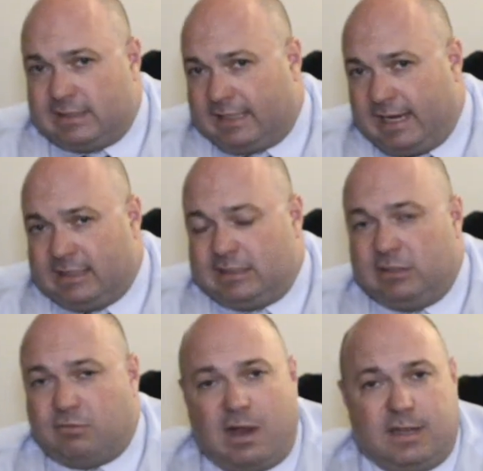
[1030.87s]
is the Casey
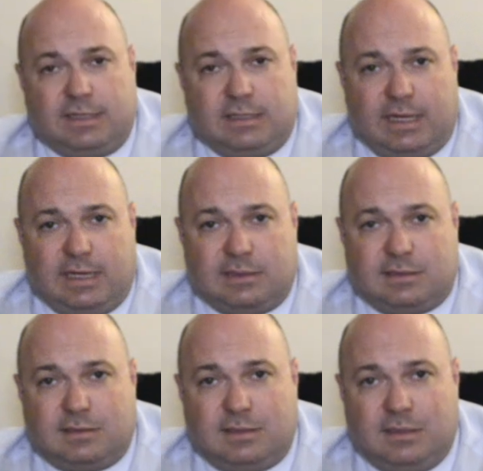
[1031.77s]
Grondin
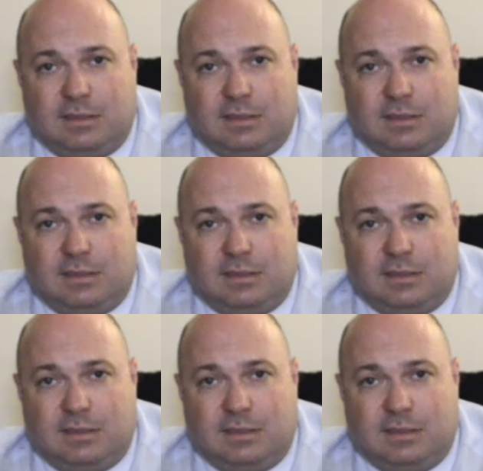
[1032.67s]
case.